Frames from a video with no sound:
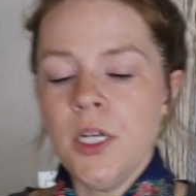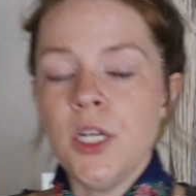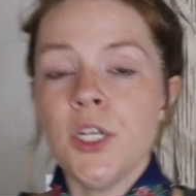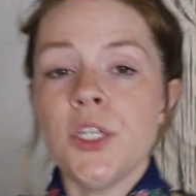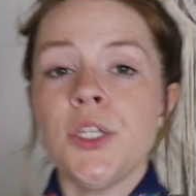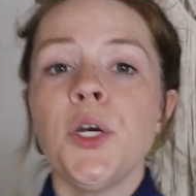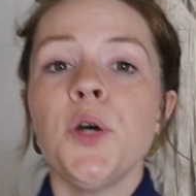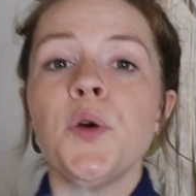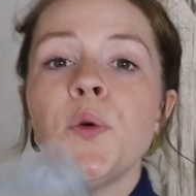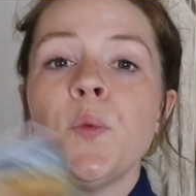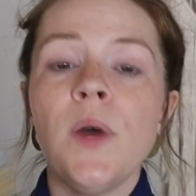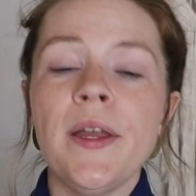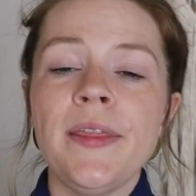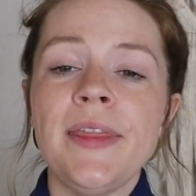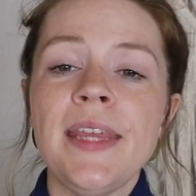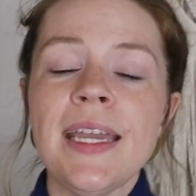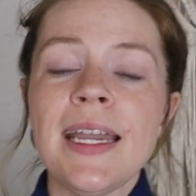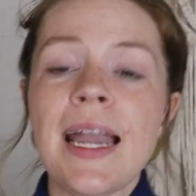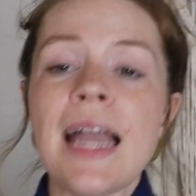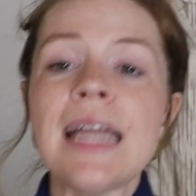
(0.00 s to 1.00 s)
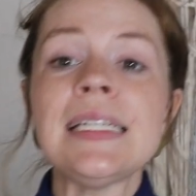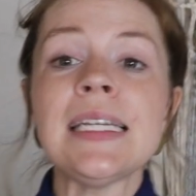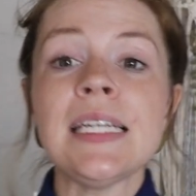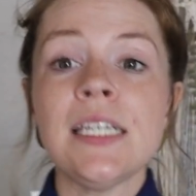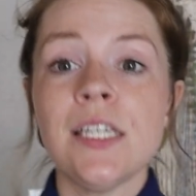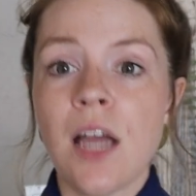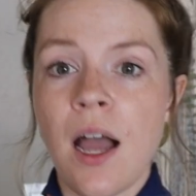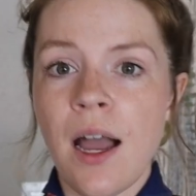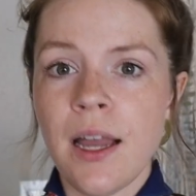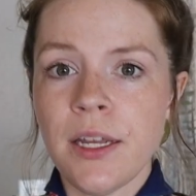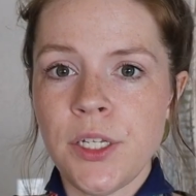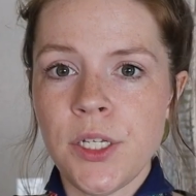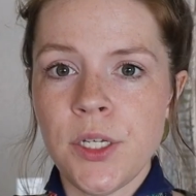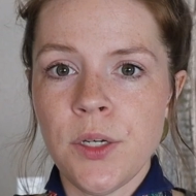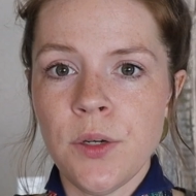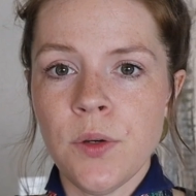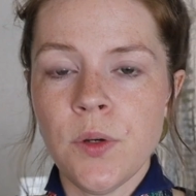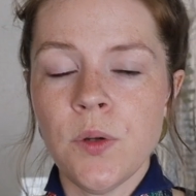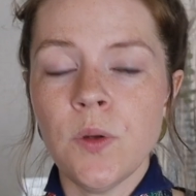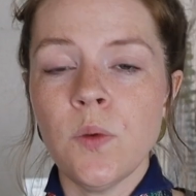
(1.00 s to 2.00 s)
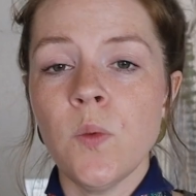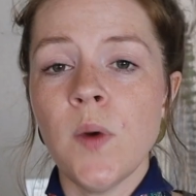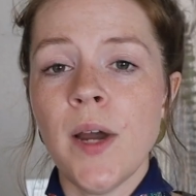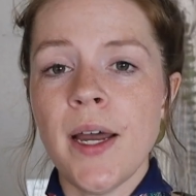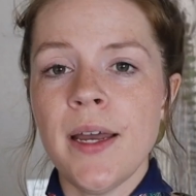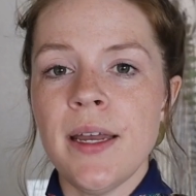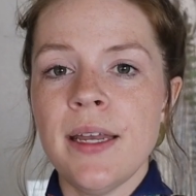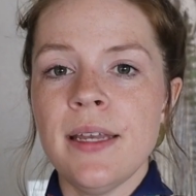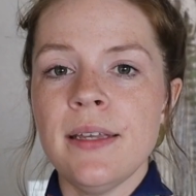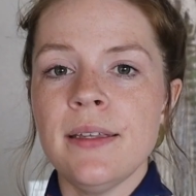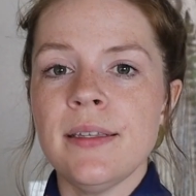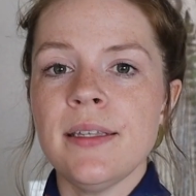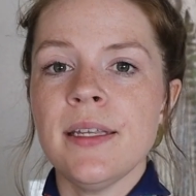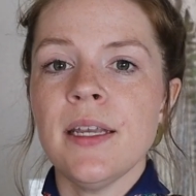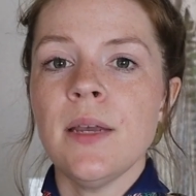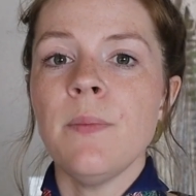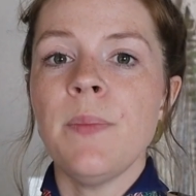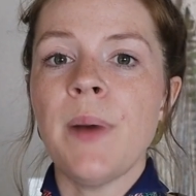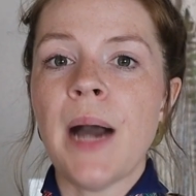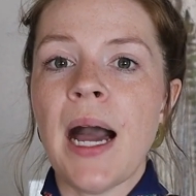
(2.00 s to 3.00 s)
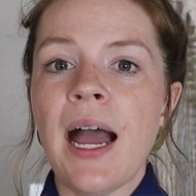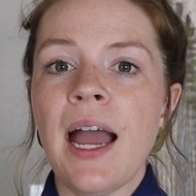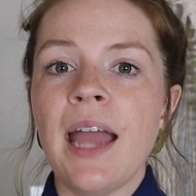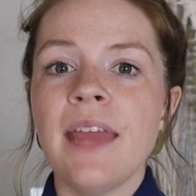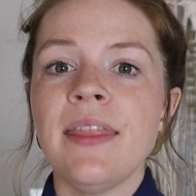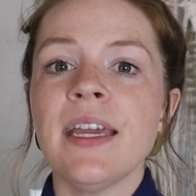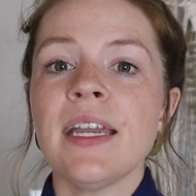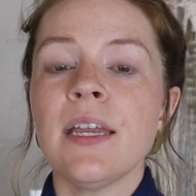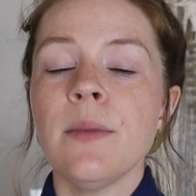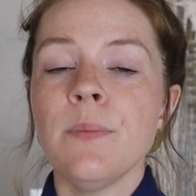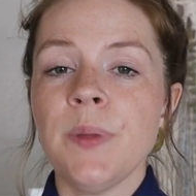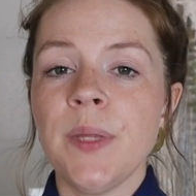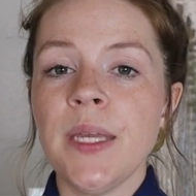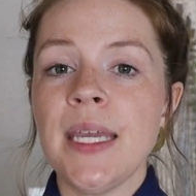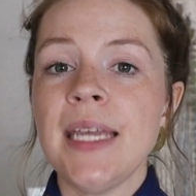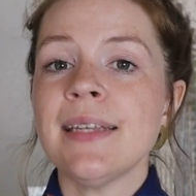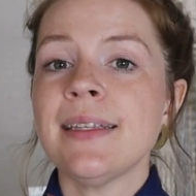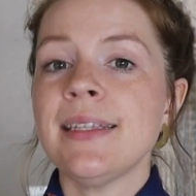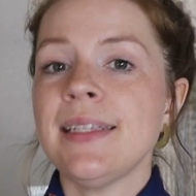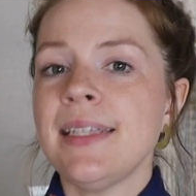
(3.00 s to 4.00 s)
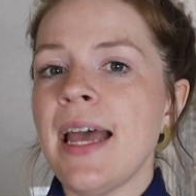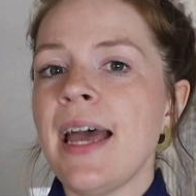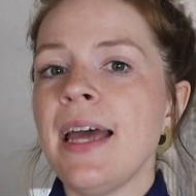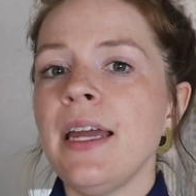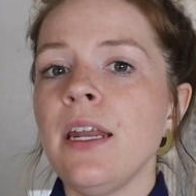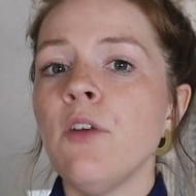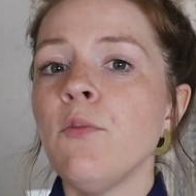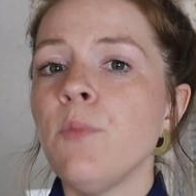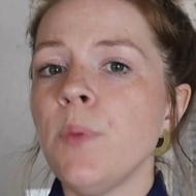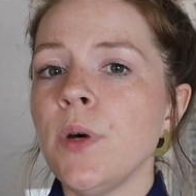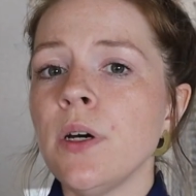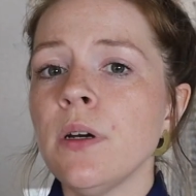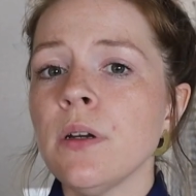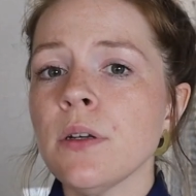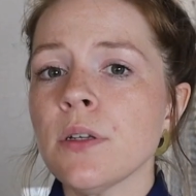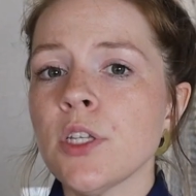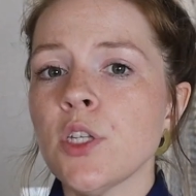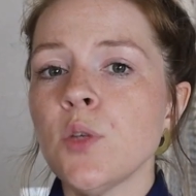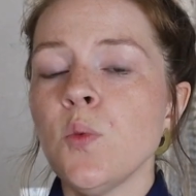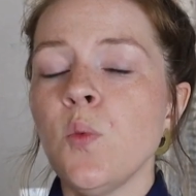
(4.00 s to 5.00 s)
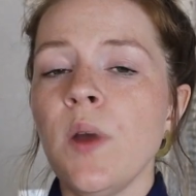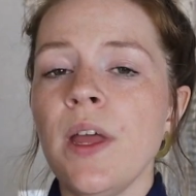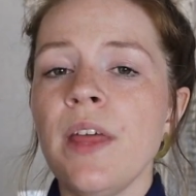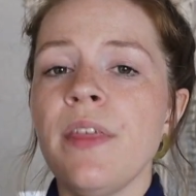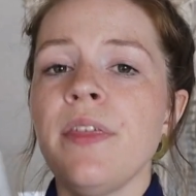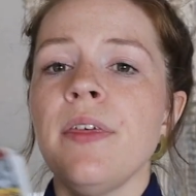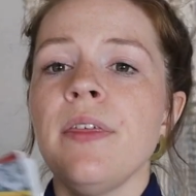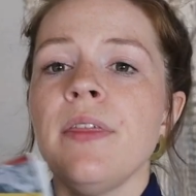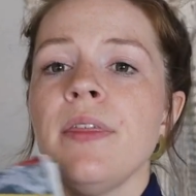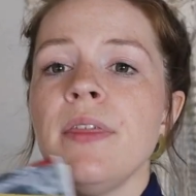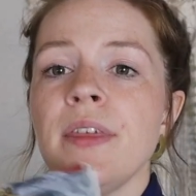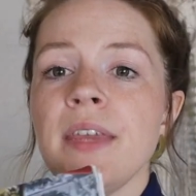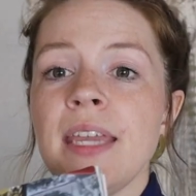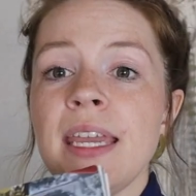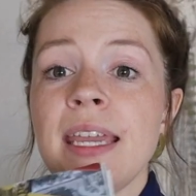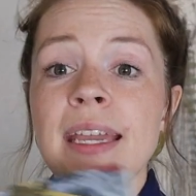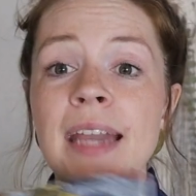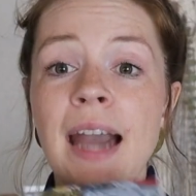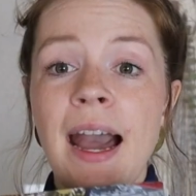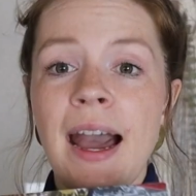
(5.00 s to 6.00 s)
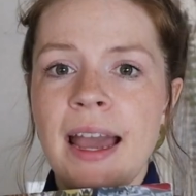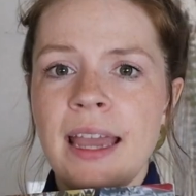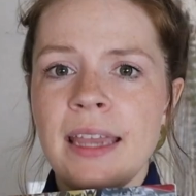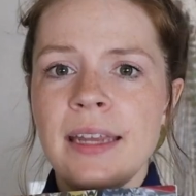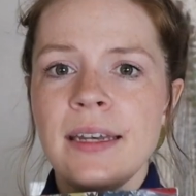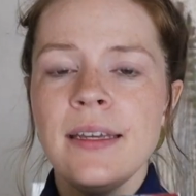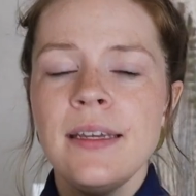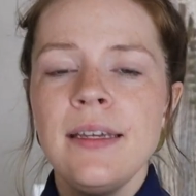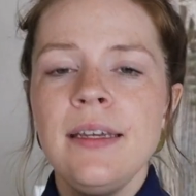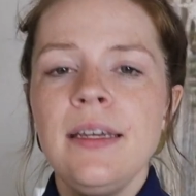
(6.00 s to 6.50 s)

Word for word: So one thing I did not do was buy the complete set of books with the guide.